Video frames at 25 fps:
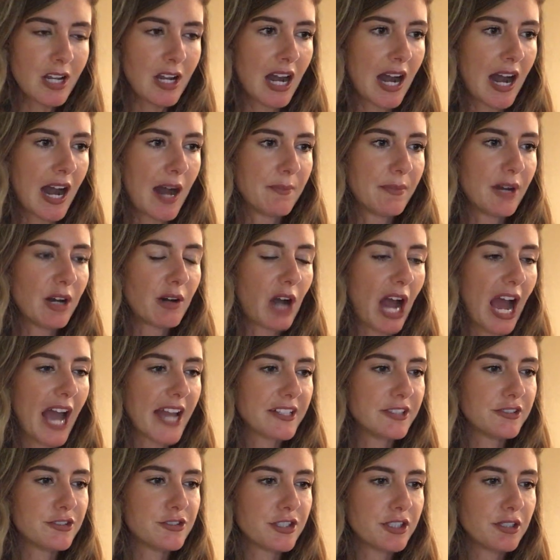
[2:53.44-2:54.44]

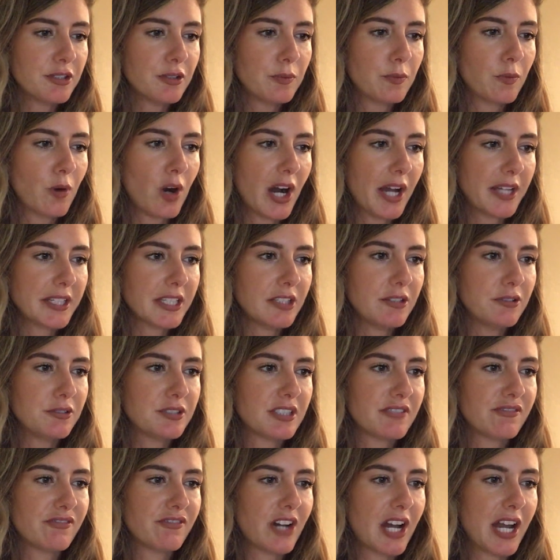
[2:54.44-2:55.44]
I do want you
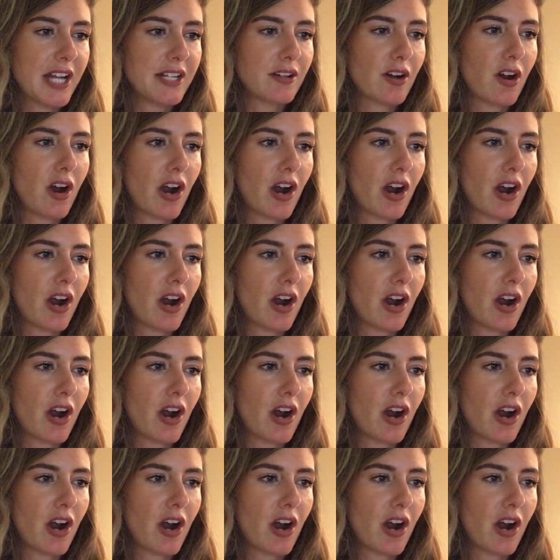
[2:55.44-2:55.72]
to find